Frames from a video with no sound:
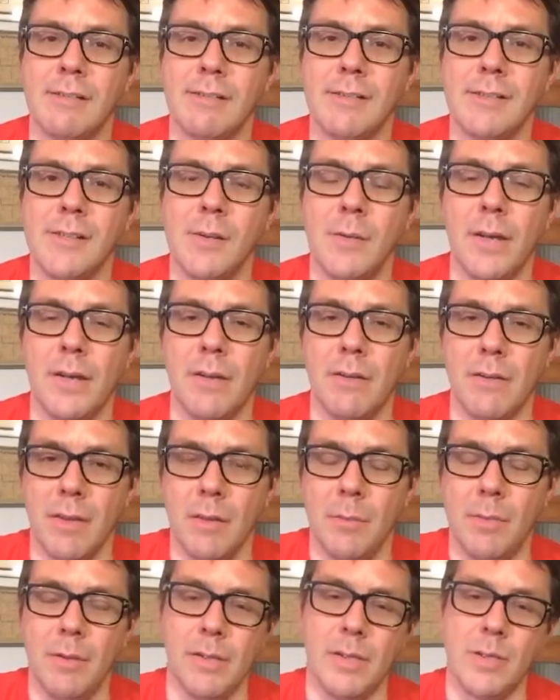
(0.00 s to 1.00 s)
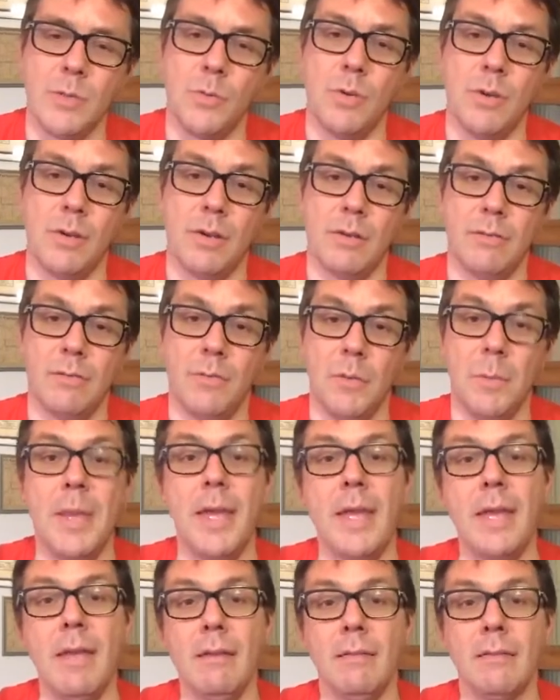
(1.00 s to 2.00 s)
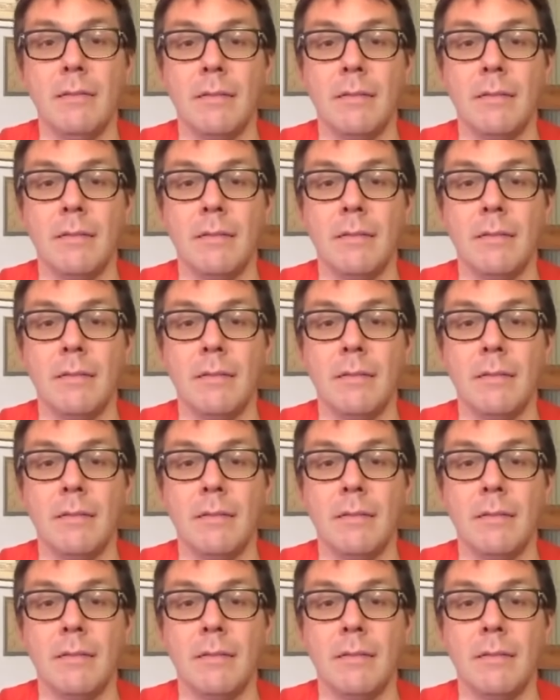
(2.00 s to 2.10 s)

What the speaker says: So I know that the plugins work for me.